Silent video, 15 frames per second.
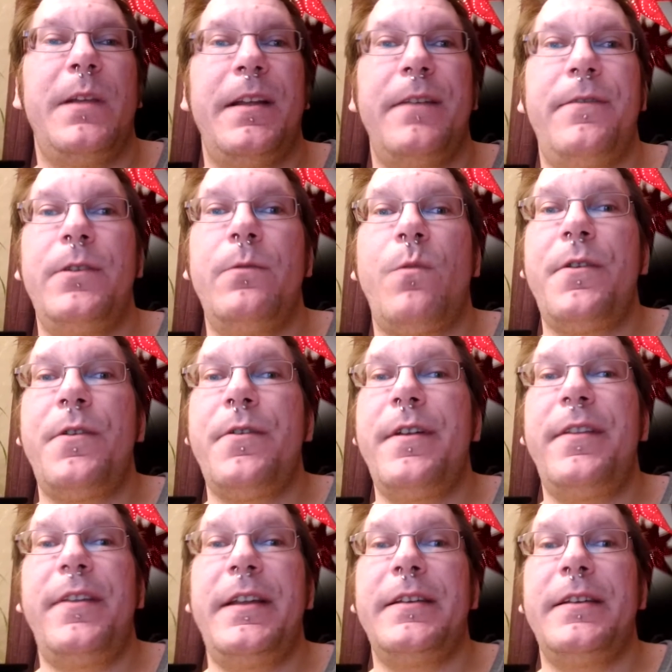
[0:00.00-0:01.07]
if you wonder
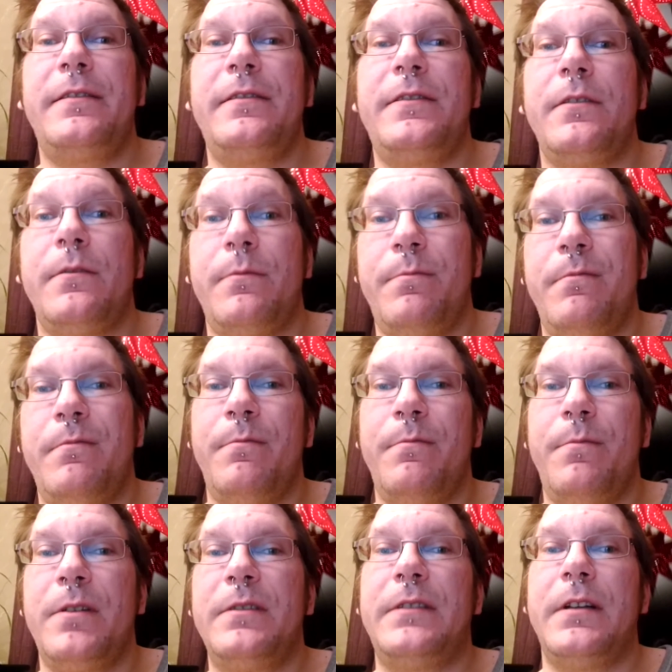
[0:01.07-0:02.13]
anything, you just
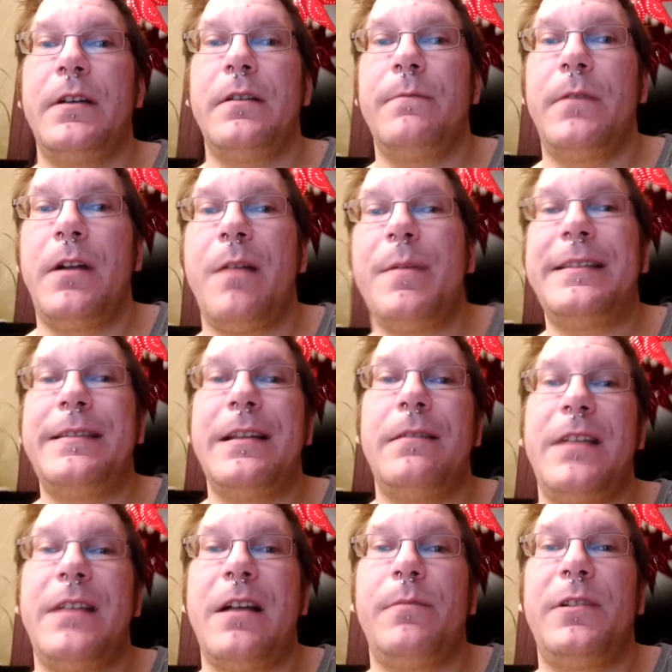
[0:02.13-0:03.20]
post a comment
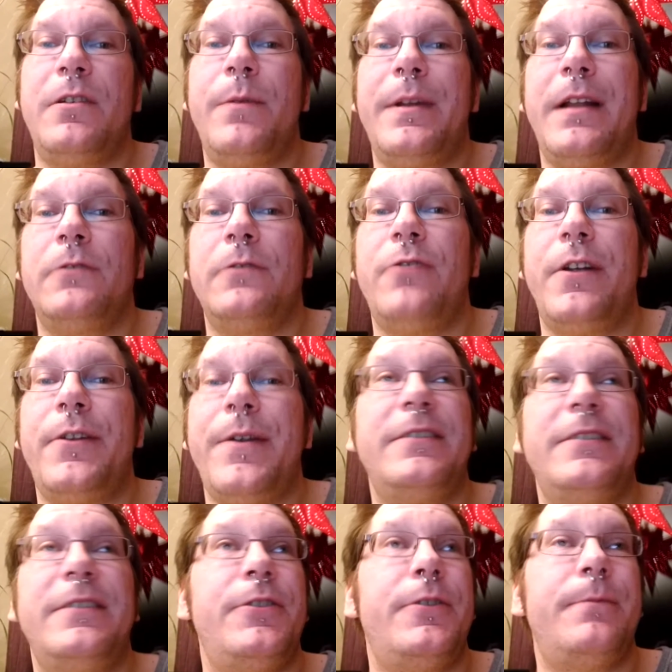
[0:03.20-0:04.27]
down below, and I'll try to
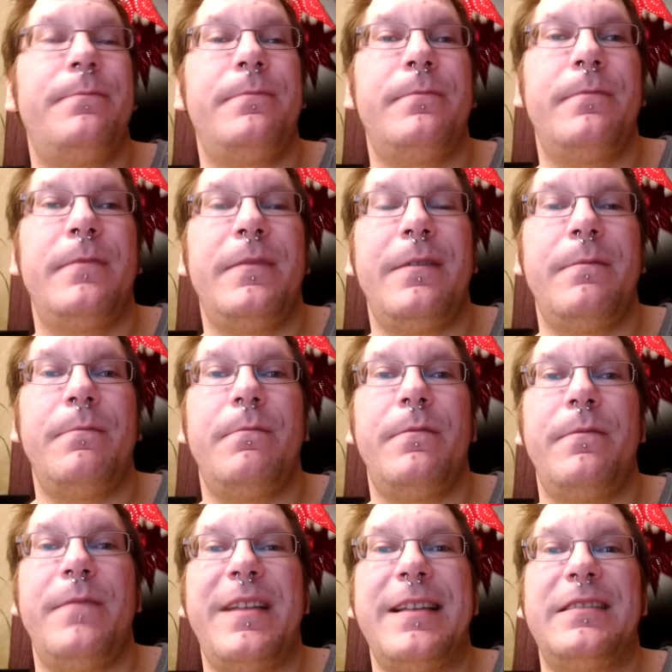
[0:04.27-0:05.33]
answer
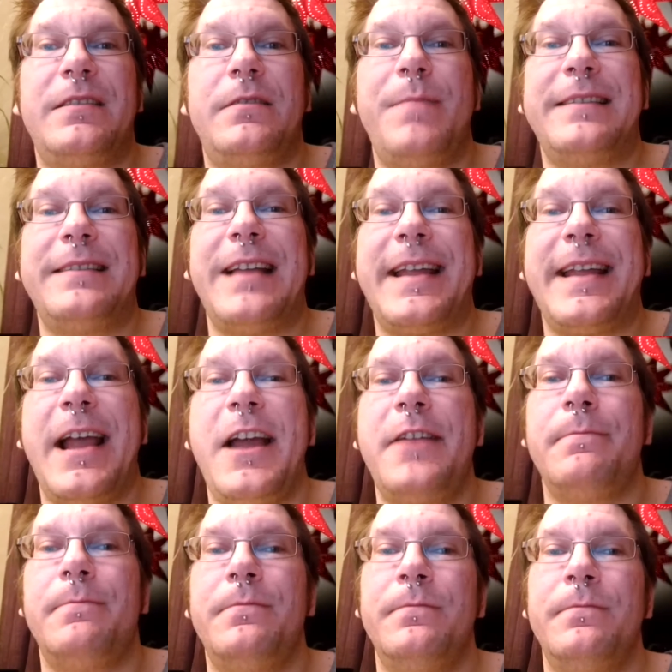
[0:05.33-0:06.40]
as best I
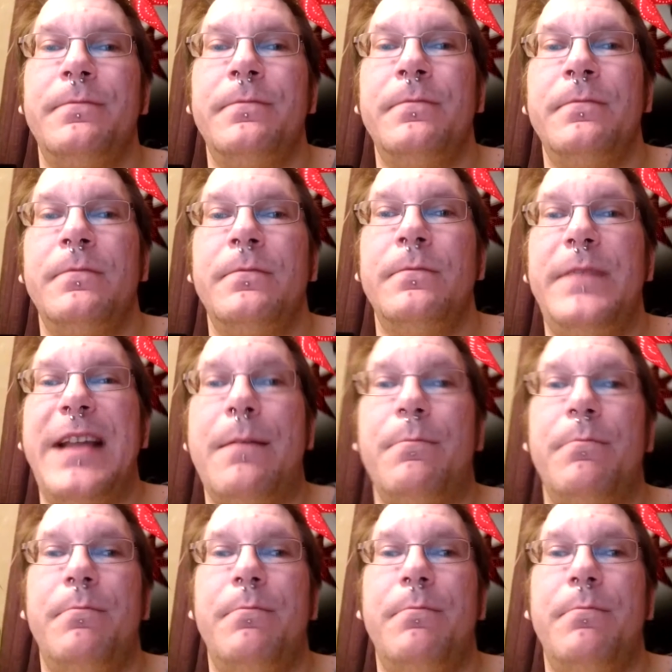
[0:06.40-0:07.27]
can. Yeah,